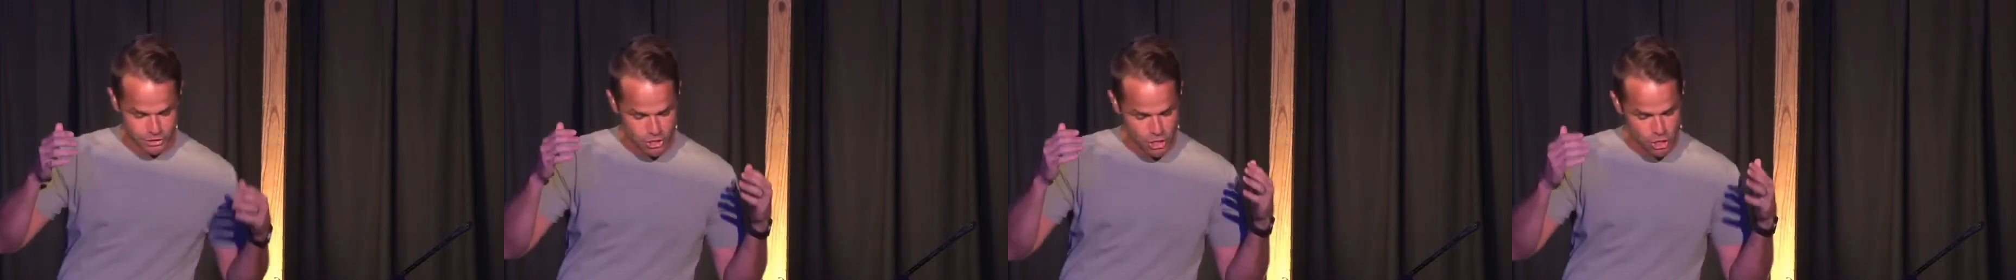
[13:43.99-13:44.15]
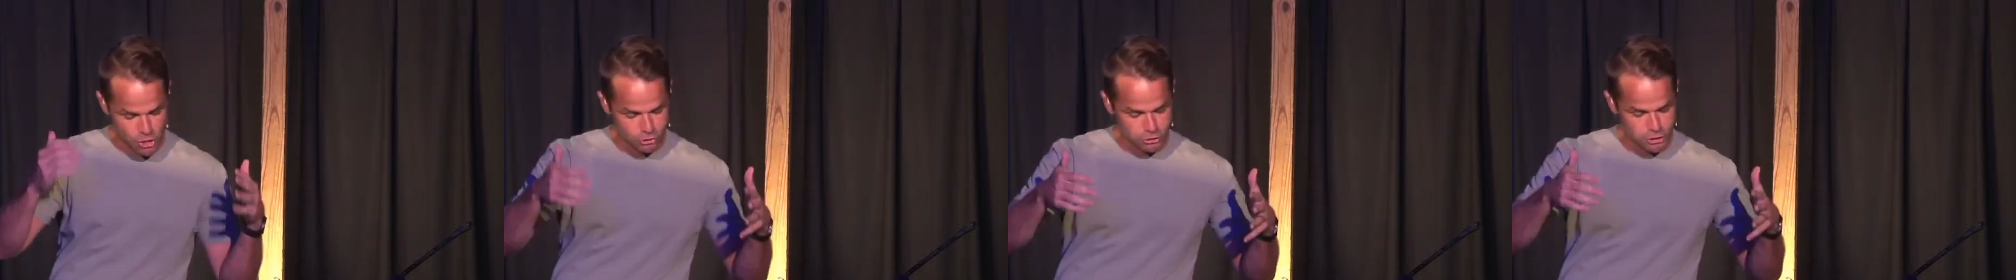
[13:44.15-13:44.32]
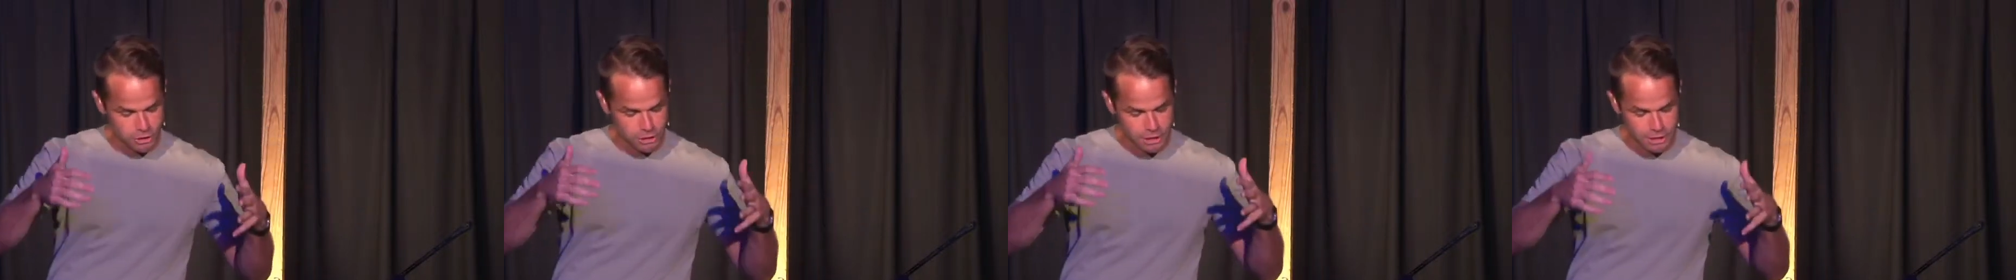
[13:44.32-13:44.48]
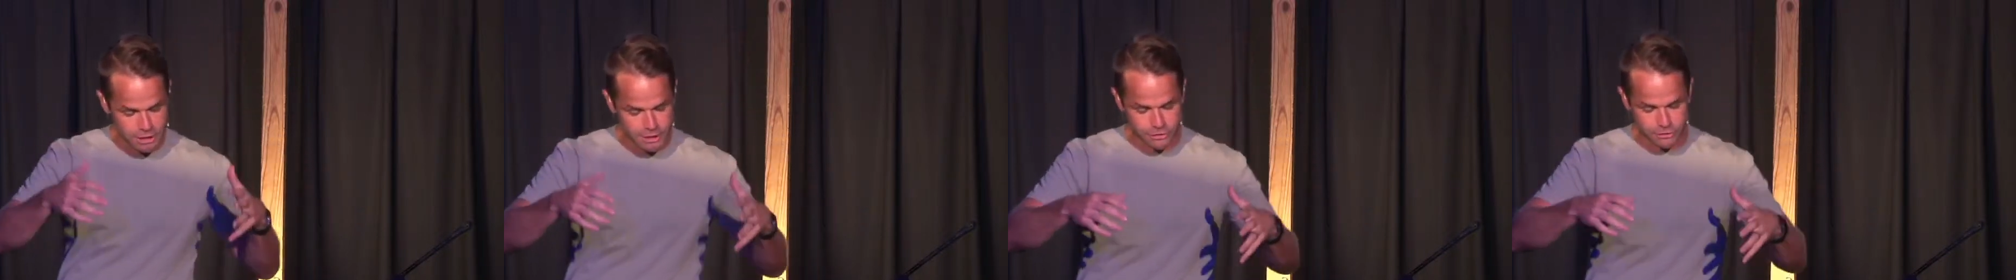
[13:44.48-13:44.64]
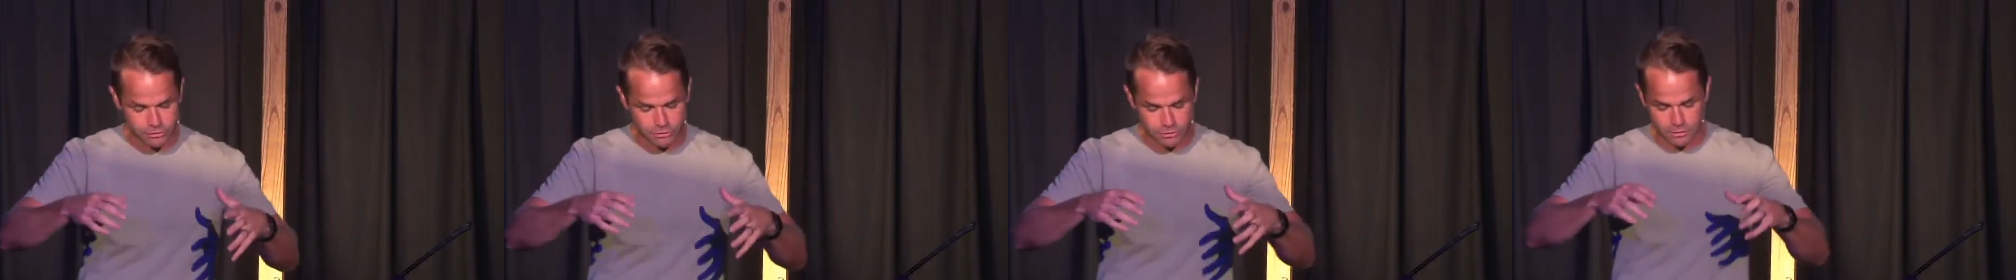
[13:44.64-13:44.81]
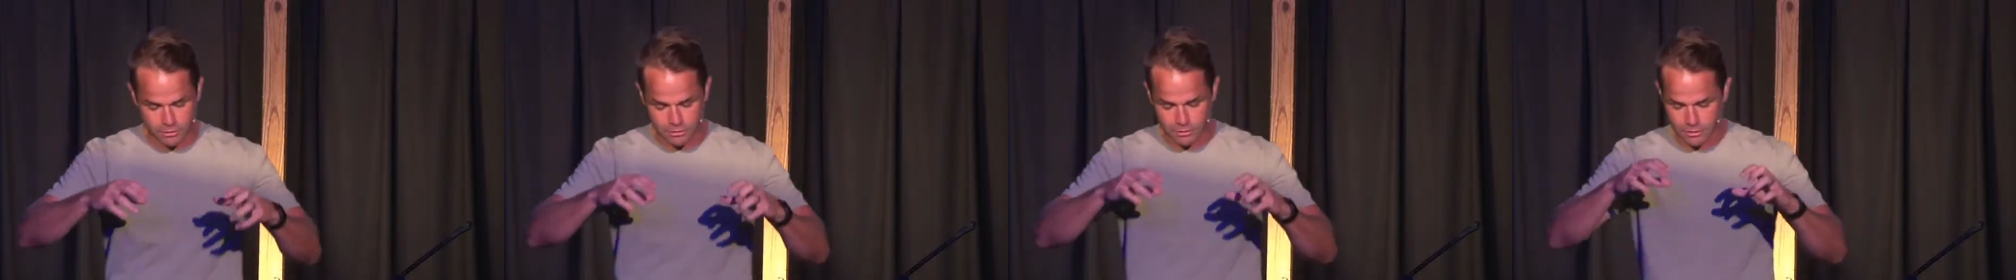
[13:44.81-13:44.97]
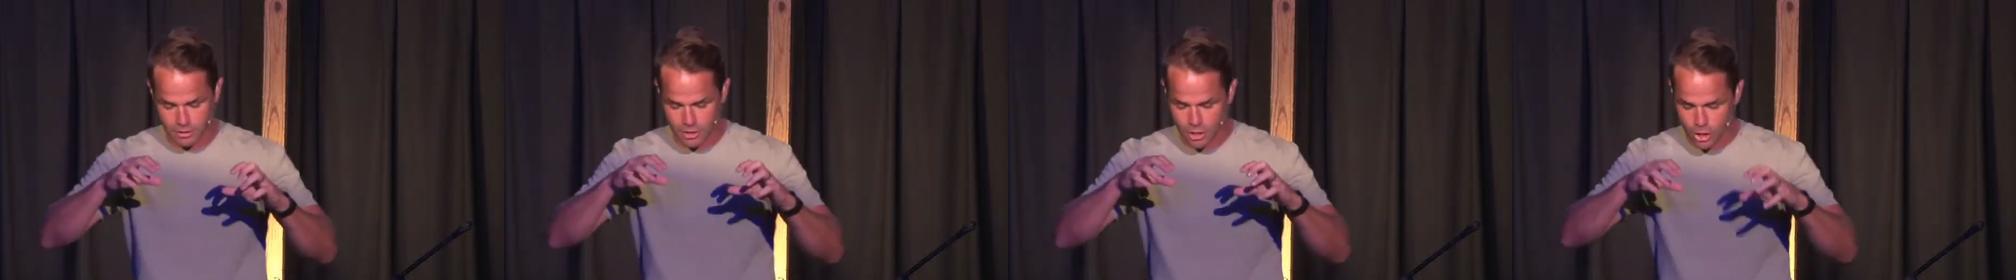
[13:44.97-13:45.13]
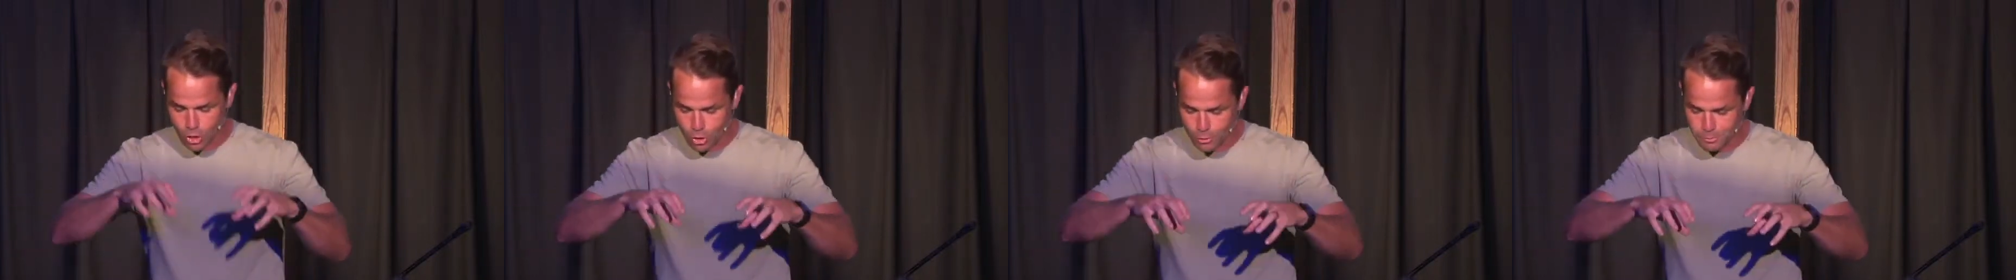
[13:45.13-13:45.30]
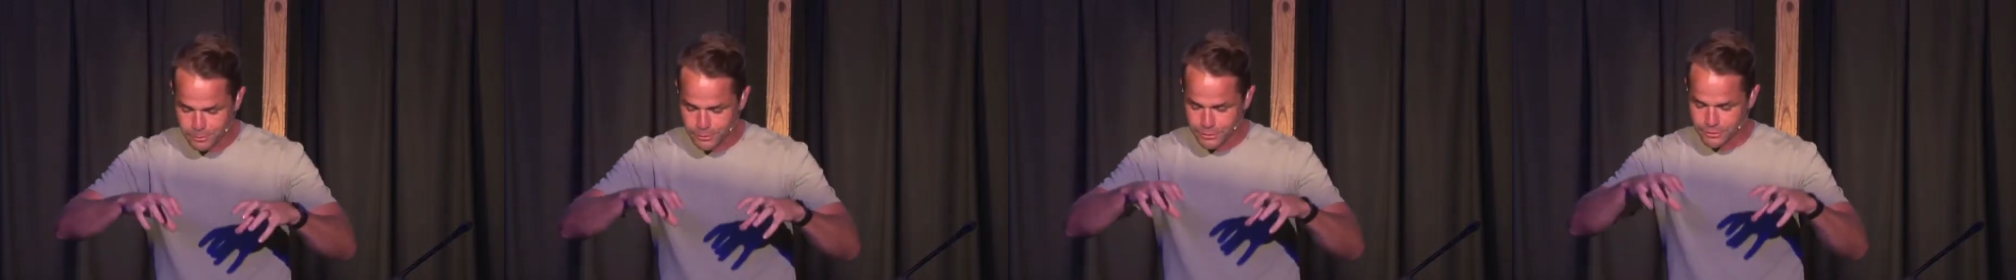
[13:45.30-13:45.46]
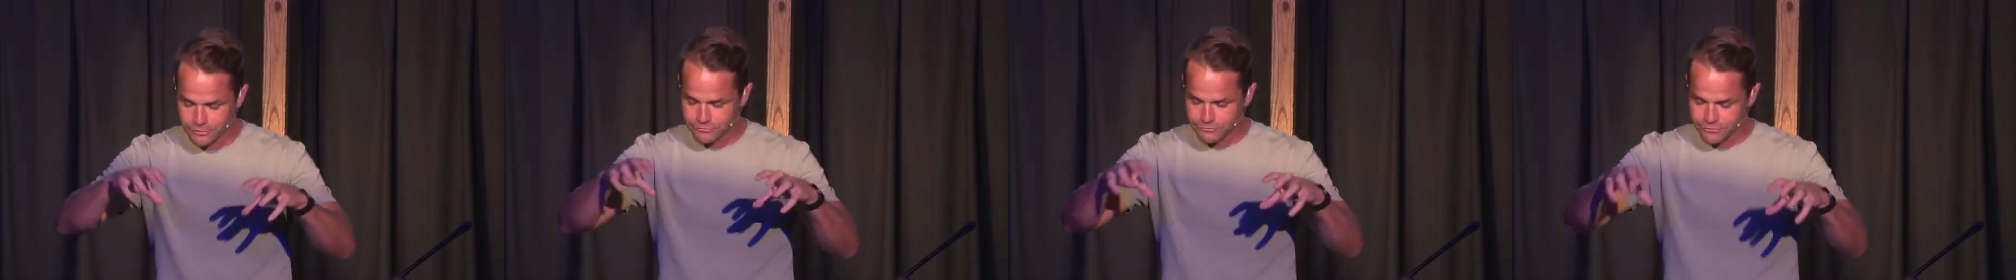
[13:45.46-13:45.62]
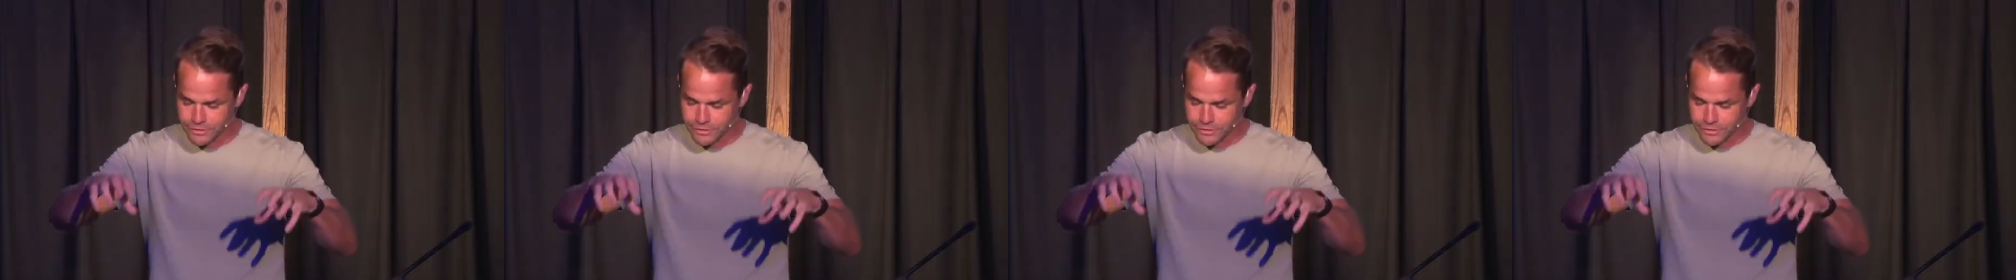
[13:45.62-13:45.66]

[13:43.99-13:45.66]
No literal, open,